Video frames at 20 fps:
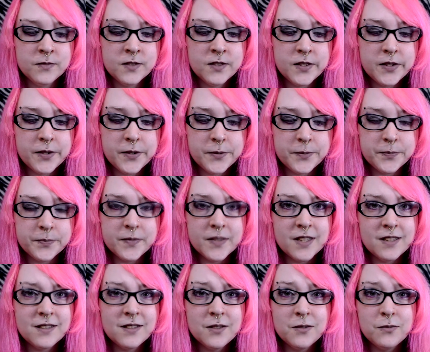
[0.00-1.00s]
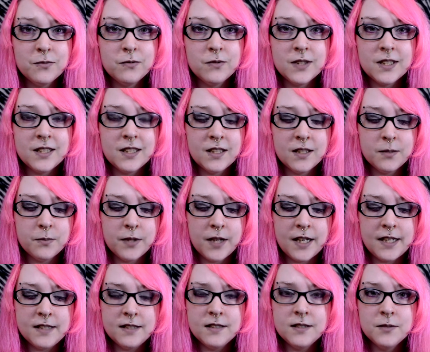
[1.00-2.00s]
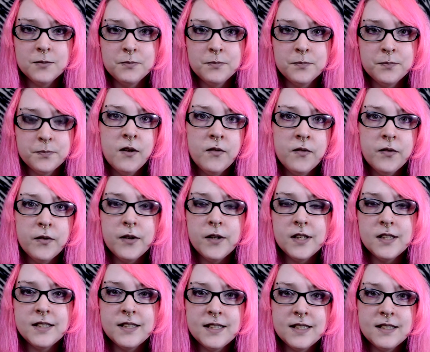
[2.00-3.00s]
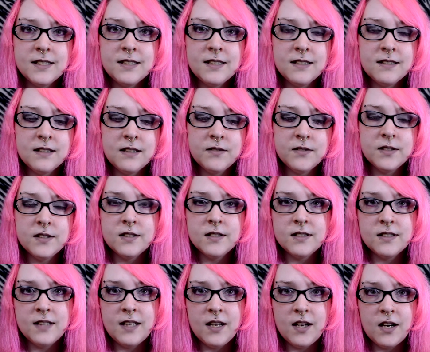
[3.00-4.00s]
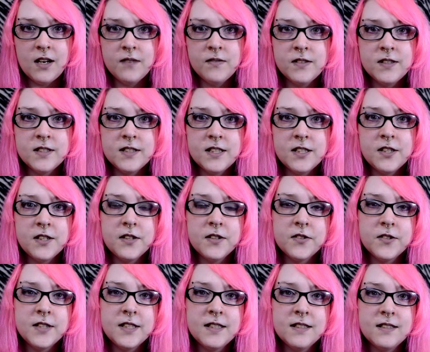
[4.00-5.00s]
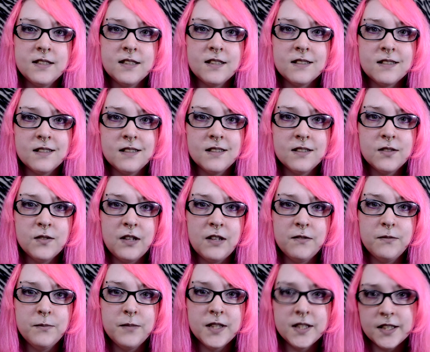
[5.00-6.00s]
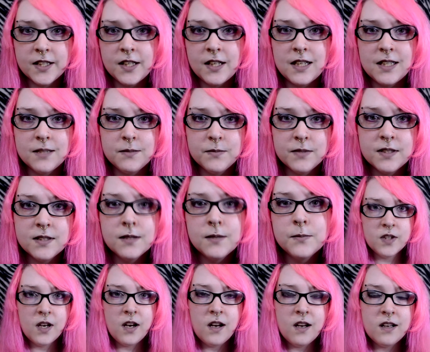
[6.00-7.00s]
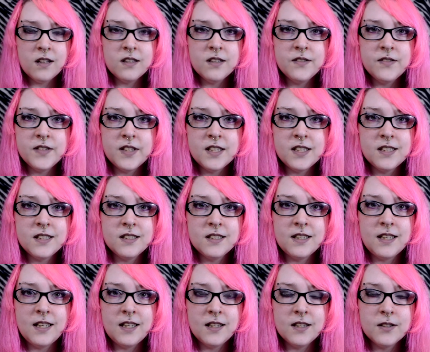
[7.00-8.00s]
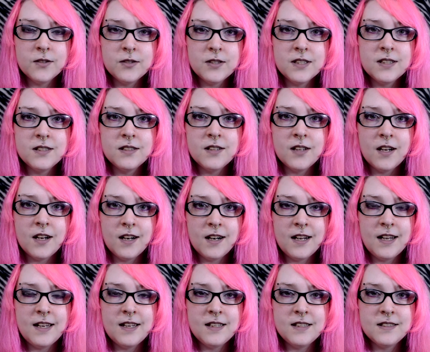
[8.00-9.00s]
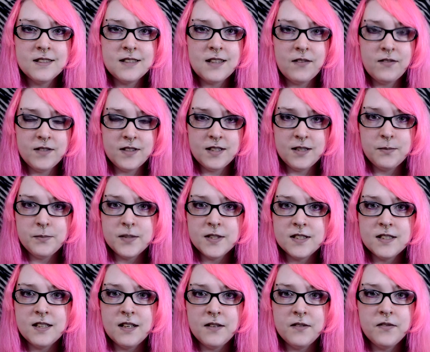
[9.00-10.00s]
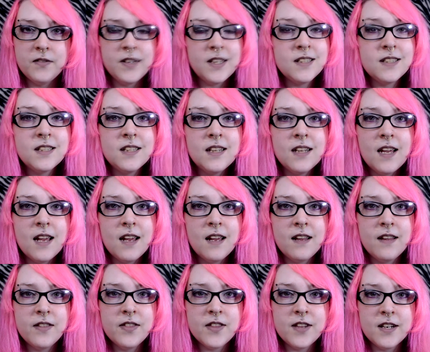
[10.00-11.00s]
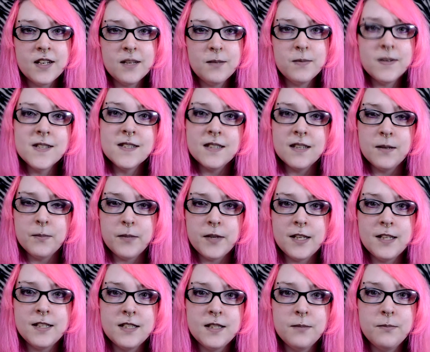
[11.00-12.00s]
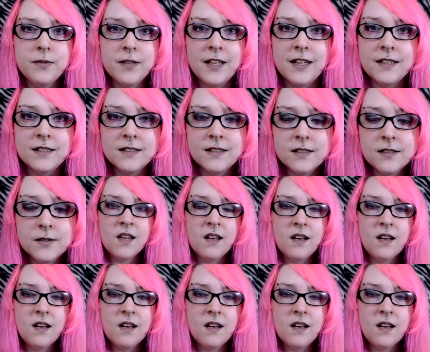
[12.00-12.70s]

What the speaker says: So that's a really good price. For nicotine levels, they offer 0, 3, 6, and 12 milligrams. All of their e-liquids are a 70% VG and 30% PG blend.